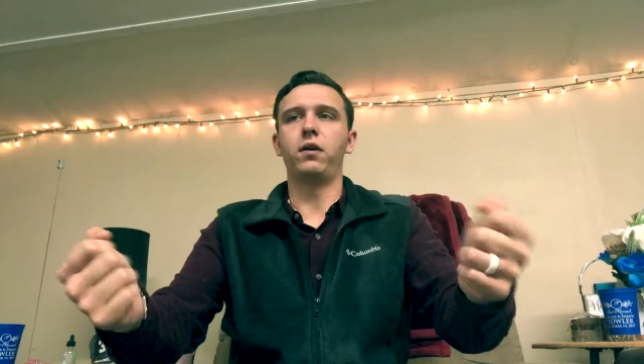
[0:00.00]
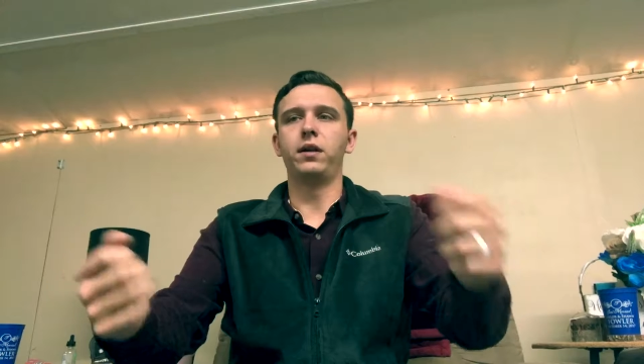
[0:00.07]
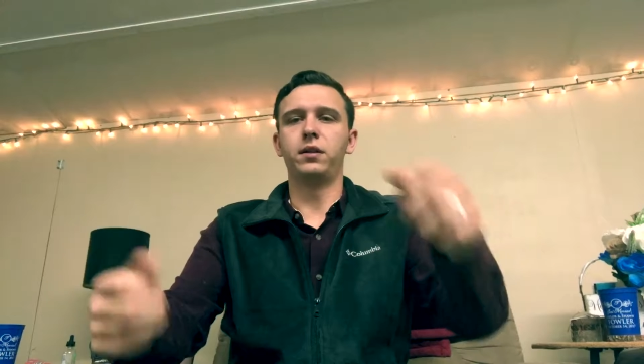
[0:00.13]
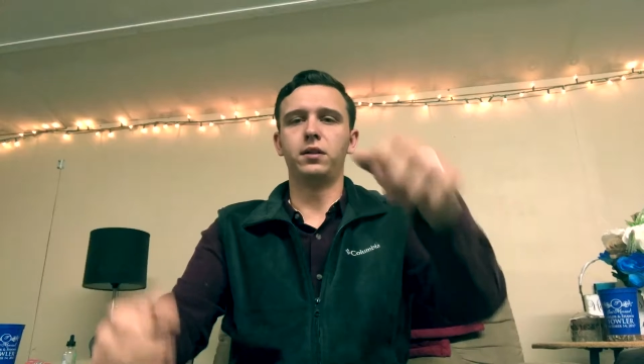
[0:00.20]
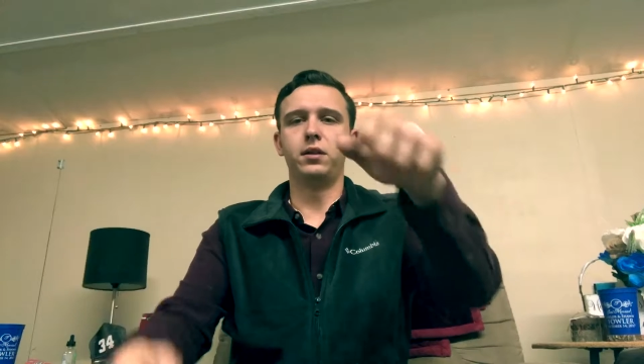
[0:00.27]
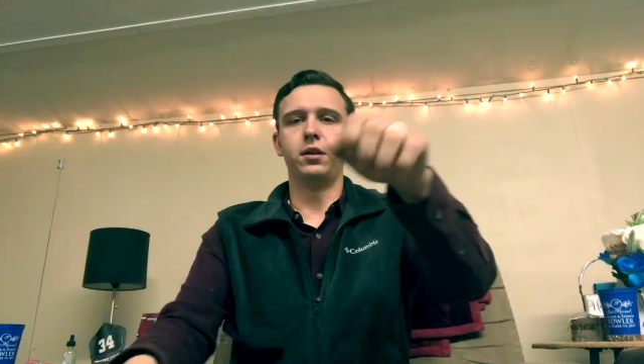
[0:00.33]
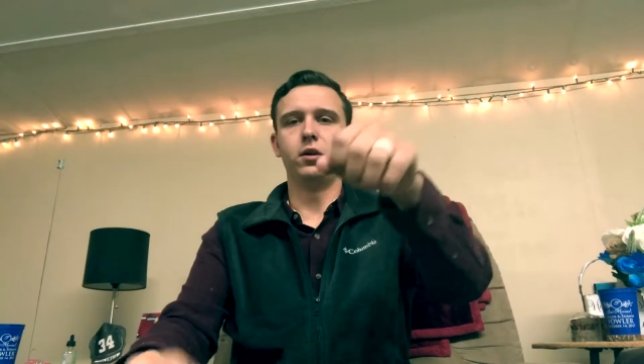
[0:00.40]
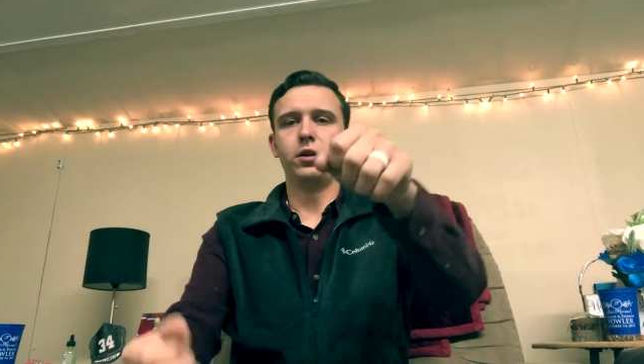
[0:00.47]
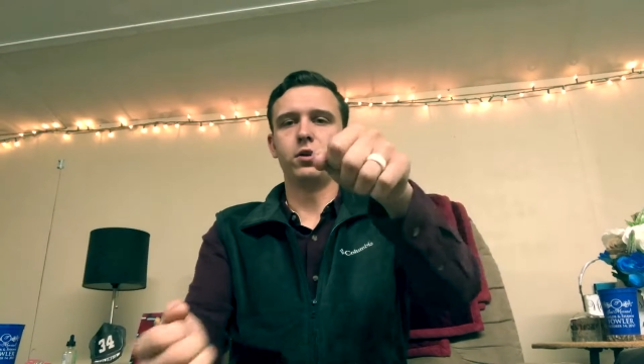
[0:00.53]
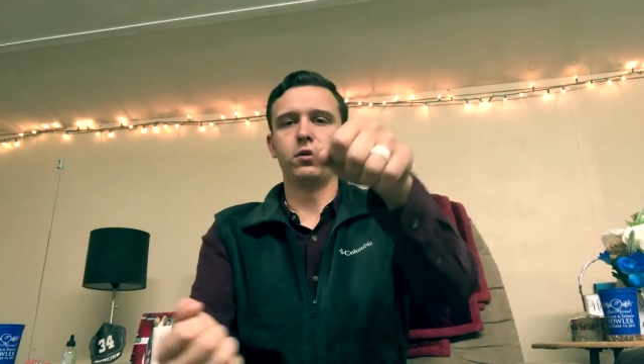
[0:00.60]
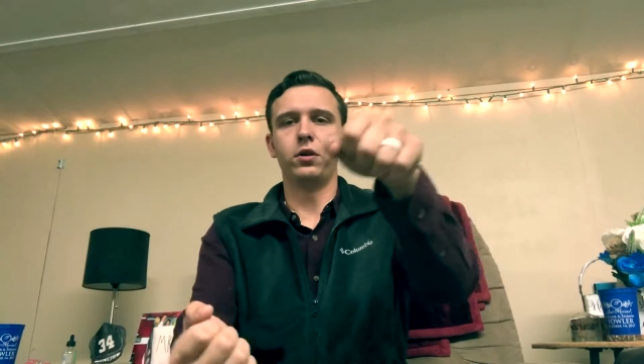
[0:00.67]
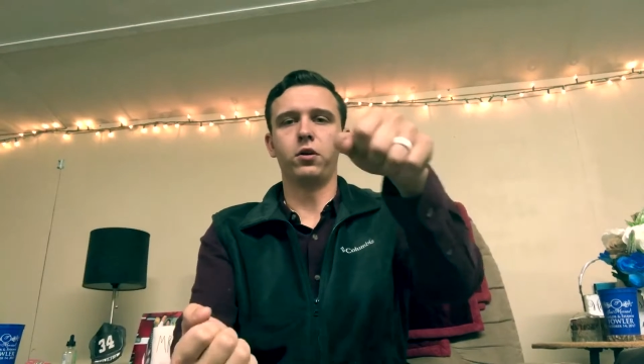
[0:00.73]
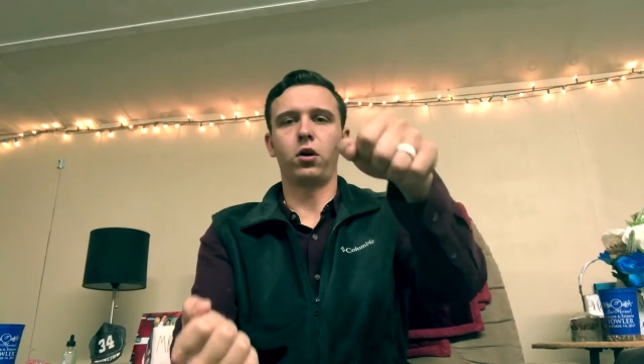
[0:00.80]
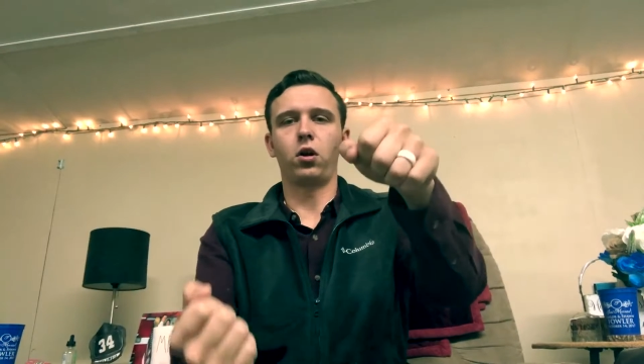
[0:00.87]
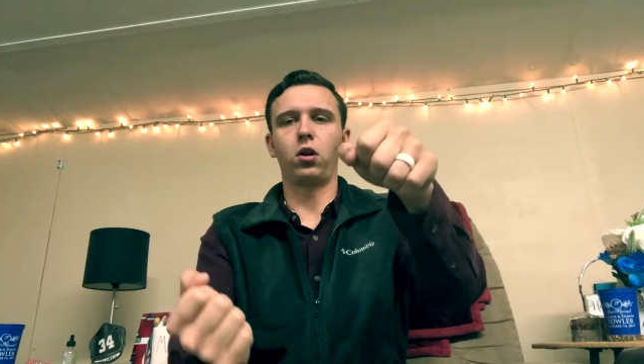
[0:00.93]

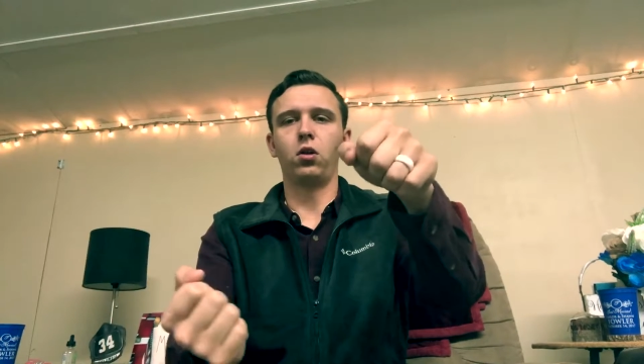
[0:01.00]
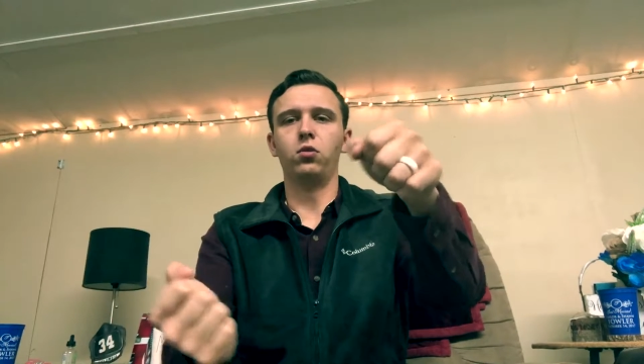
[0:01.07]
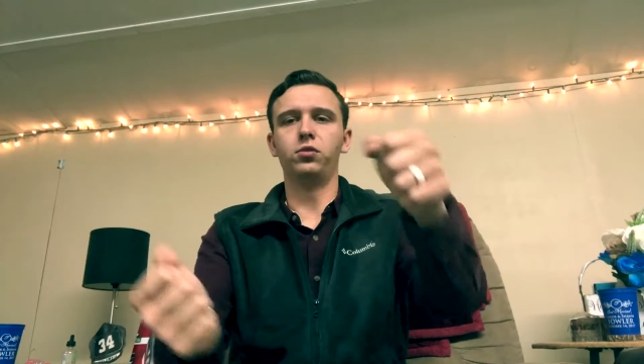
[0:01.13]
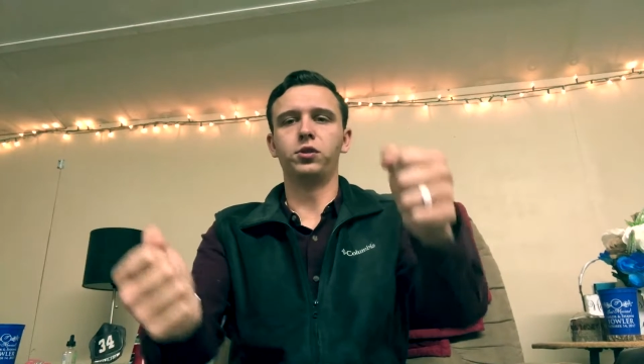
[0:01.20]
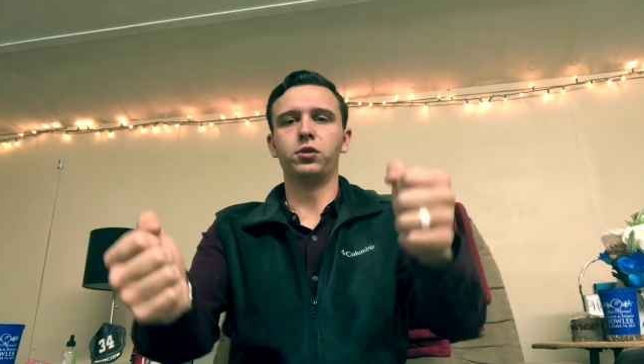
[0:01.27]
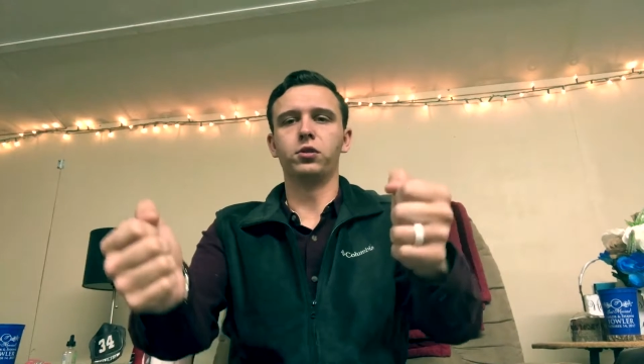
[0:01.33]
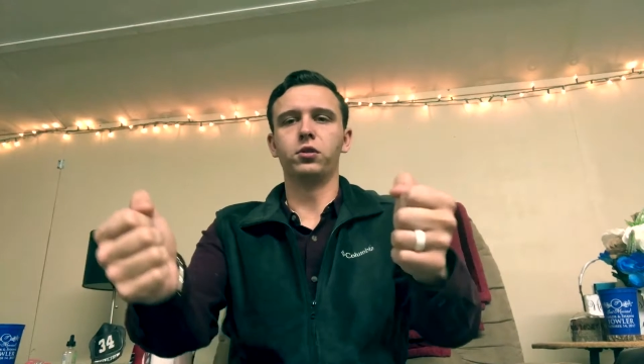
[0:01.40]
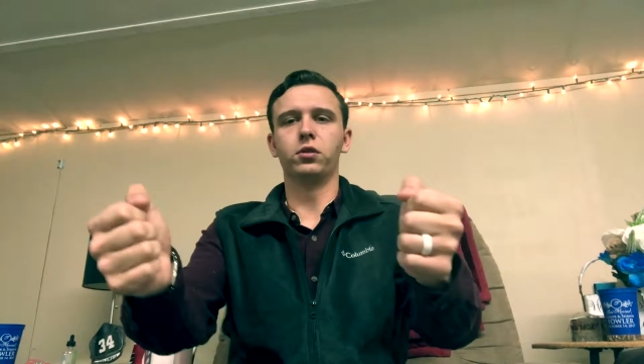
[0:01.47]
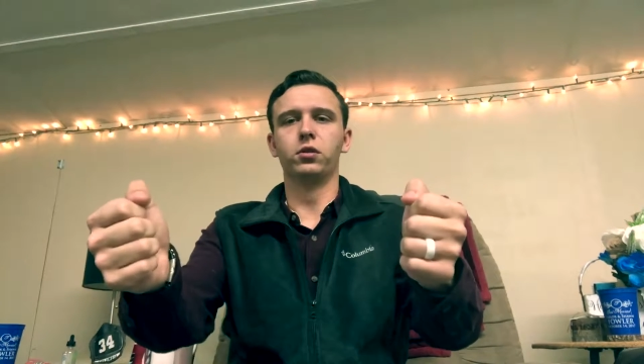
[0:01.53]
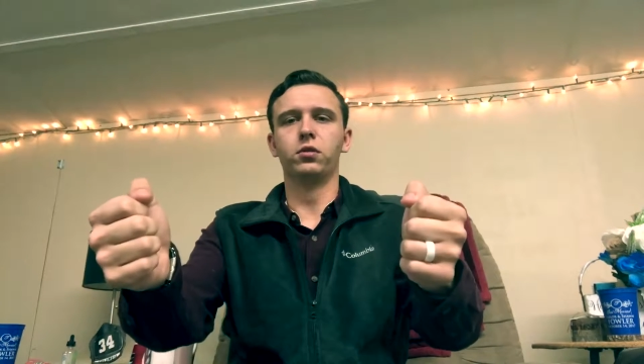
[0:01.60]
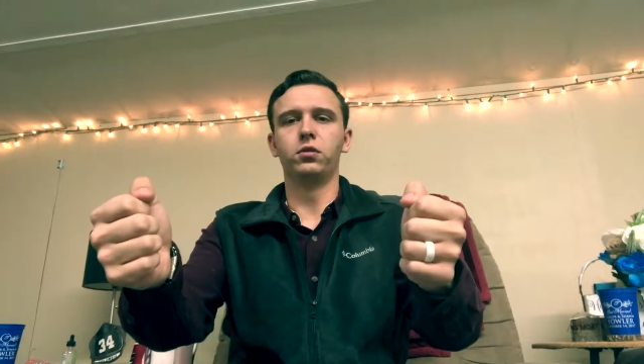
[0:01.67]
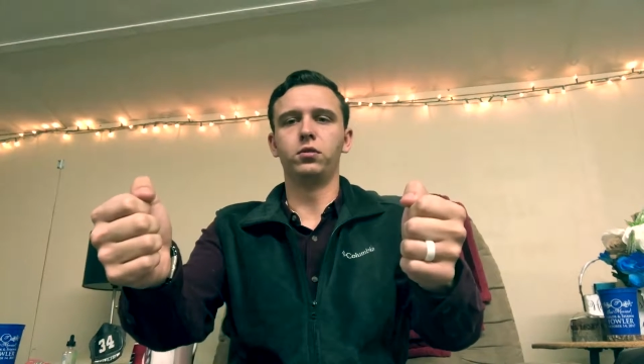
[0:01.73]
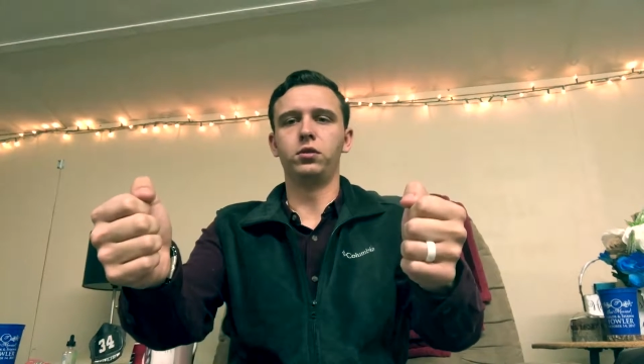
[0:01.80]
you're closer,